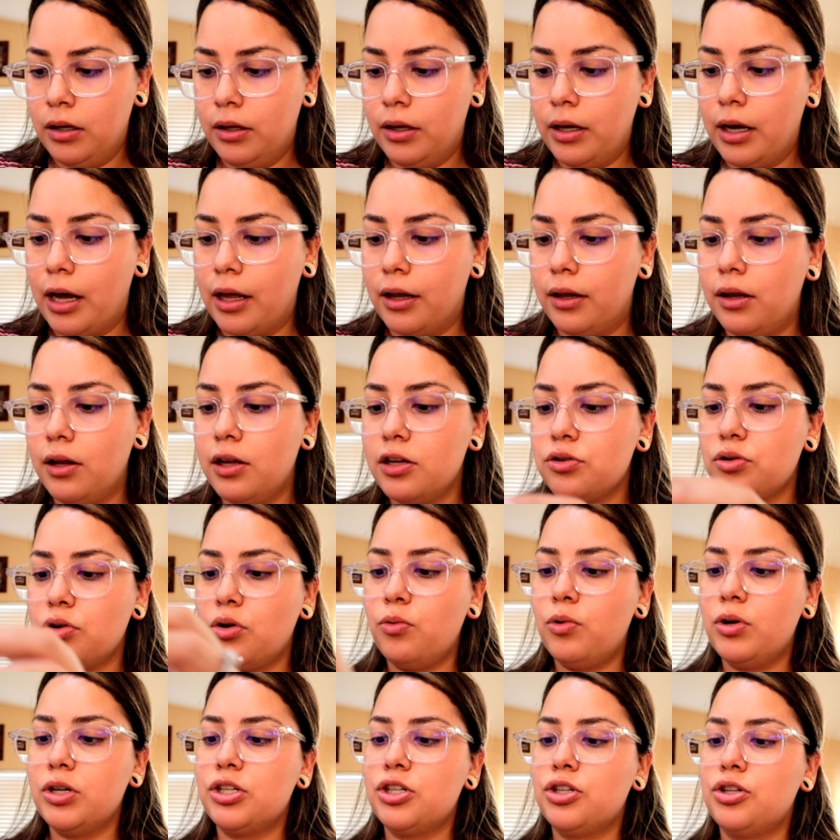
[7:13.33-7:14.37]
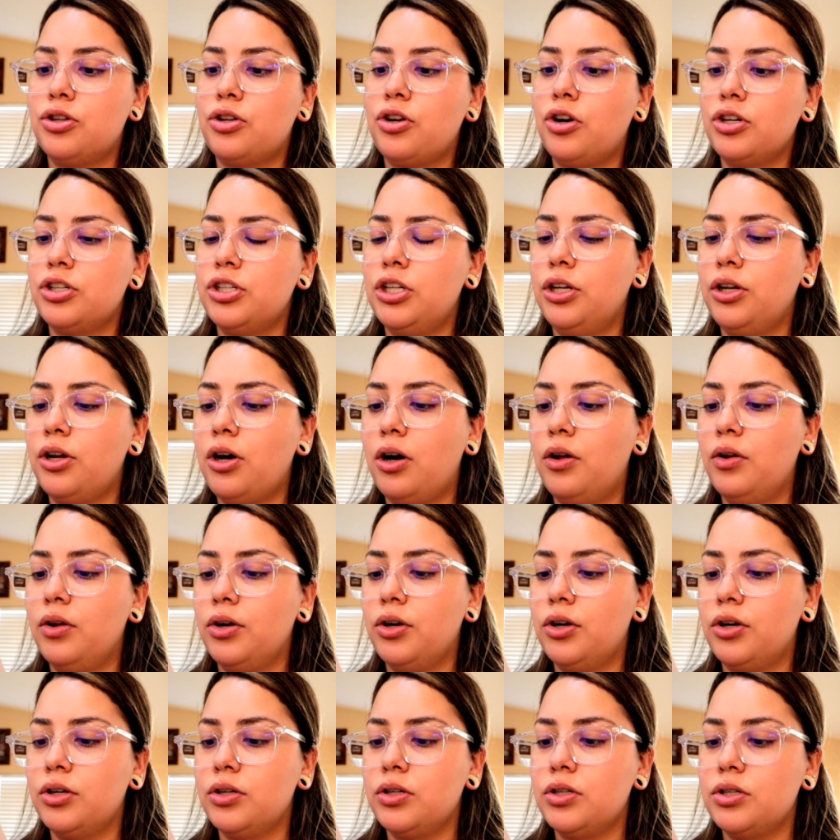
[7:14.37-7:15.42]
yeah, this one was
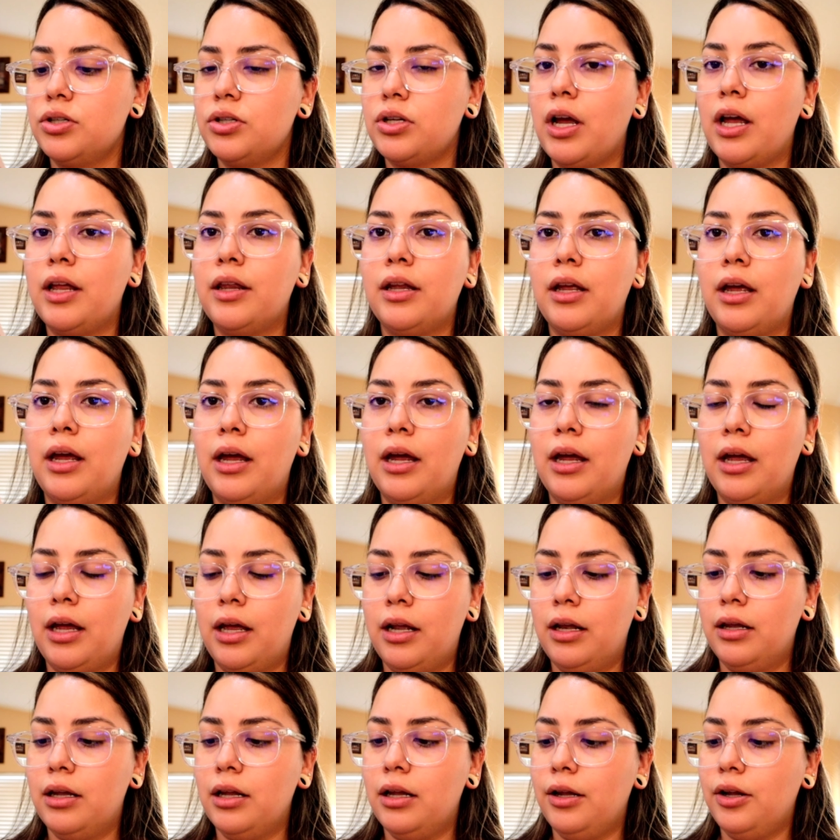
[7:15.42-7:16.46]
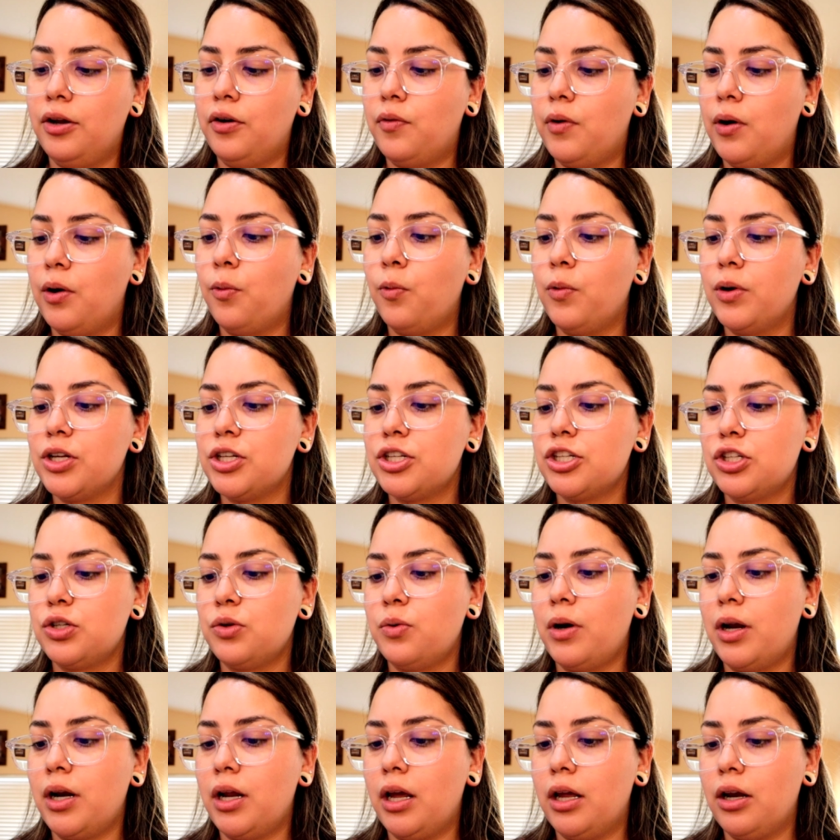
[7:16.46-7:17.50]
$13 and then the little one was
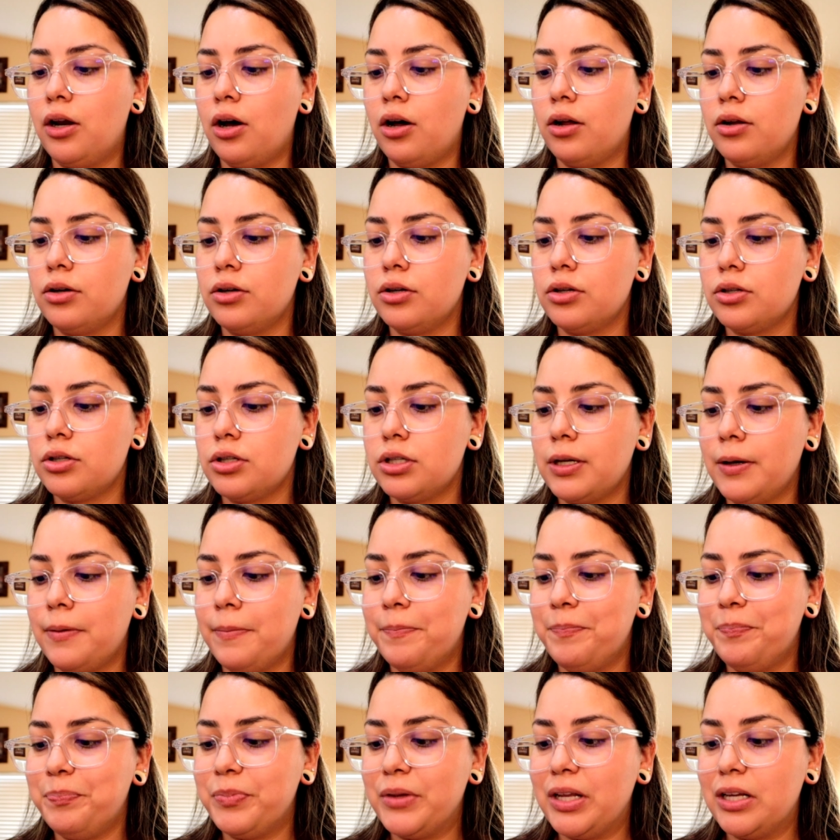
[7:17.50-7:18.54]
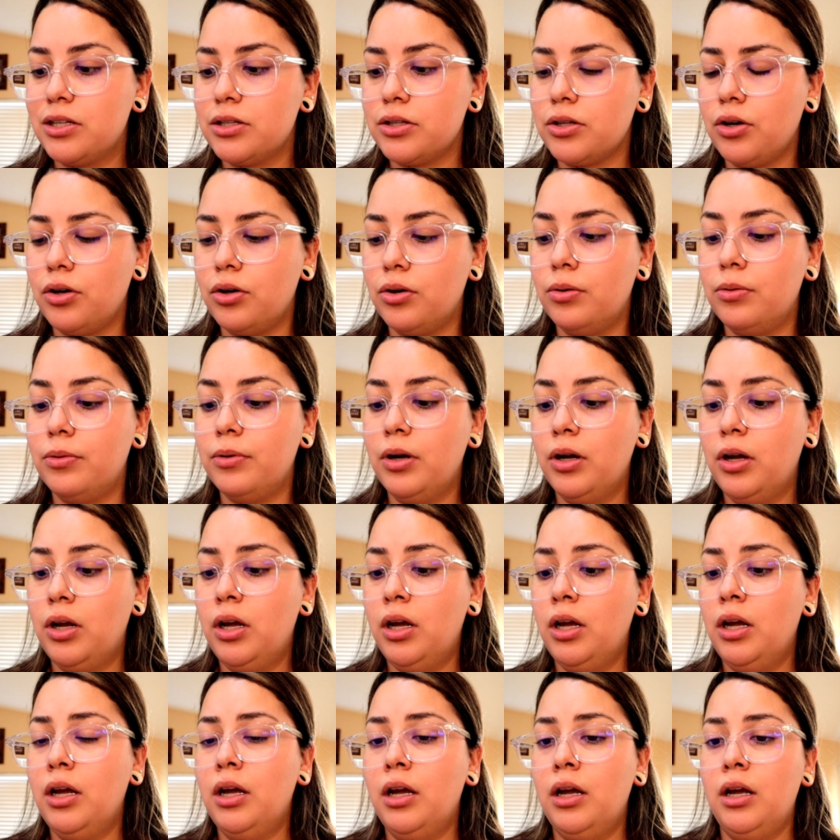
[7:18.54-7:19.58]
$28. So
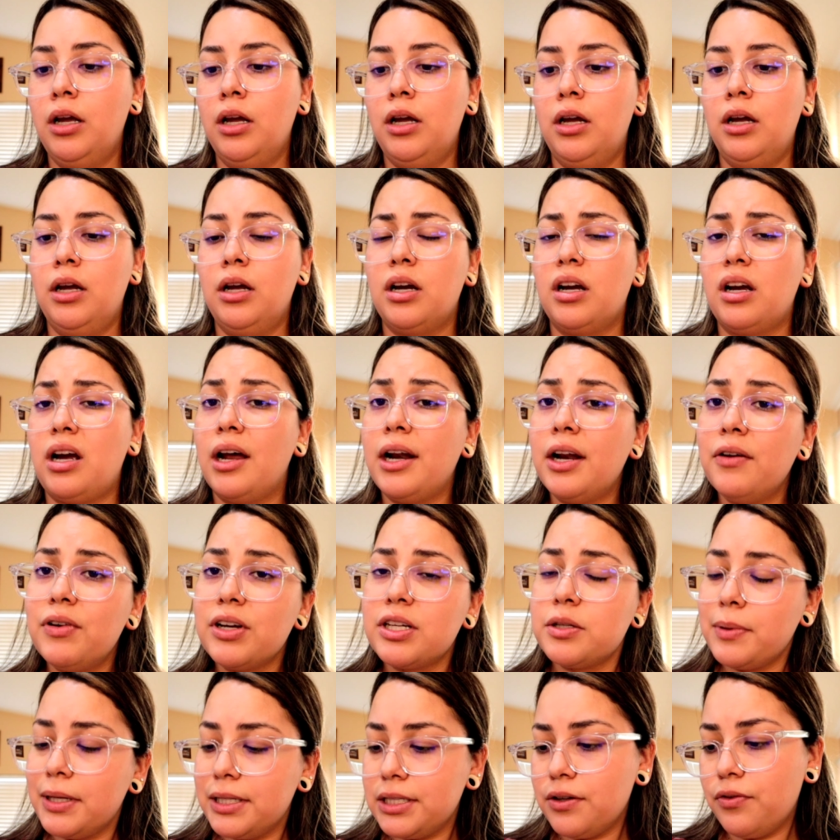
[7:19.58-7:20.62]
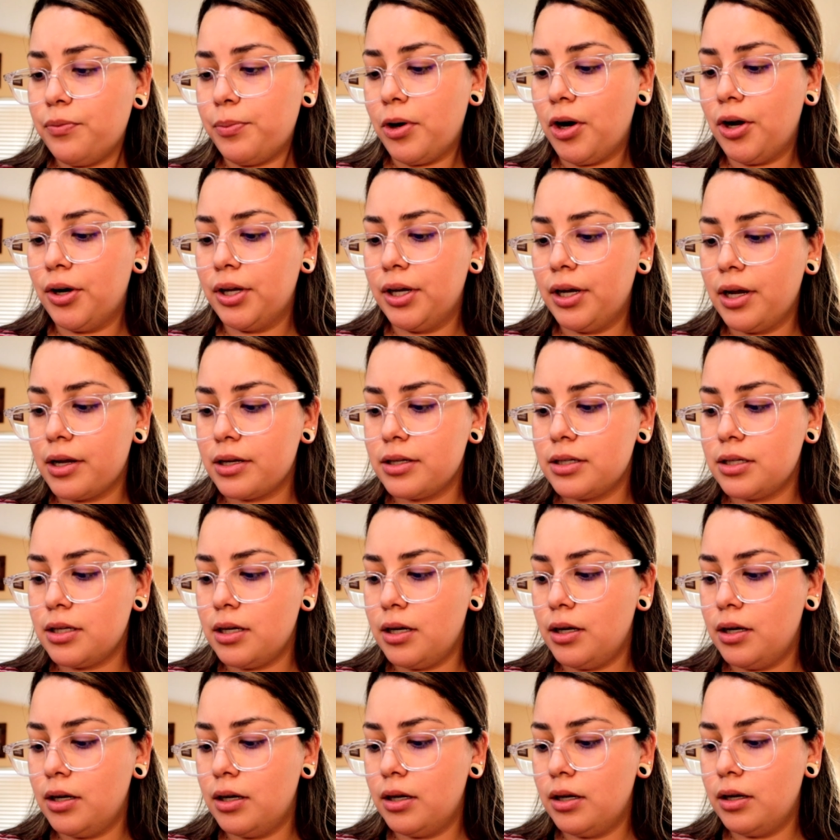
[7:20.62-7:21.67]
kind of expensive products,
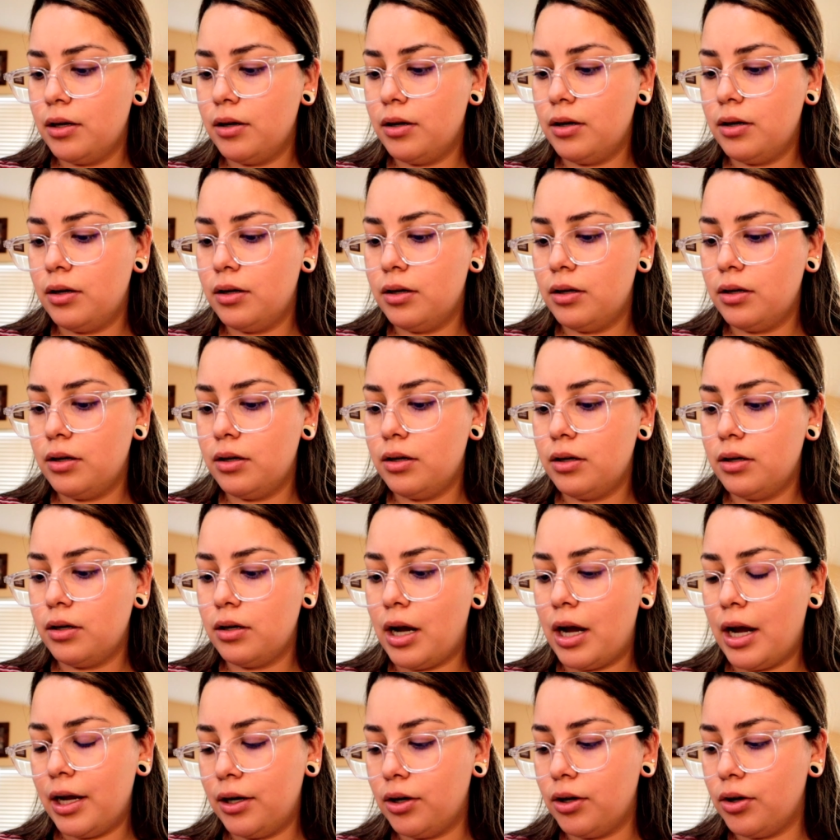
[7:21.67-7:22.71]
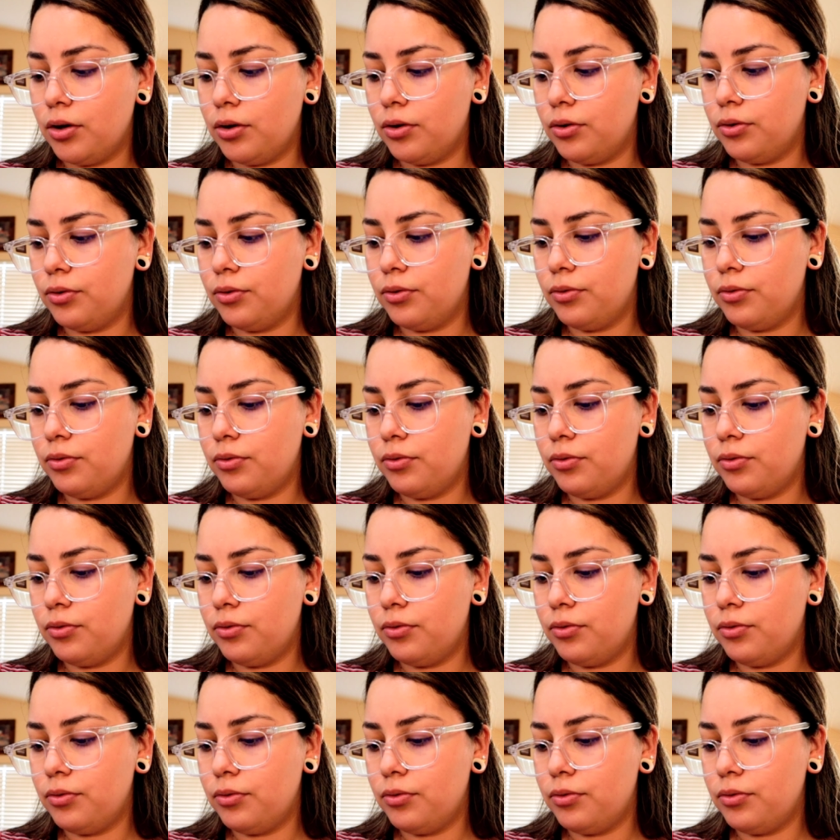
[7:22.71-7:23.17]
I know,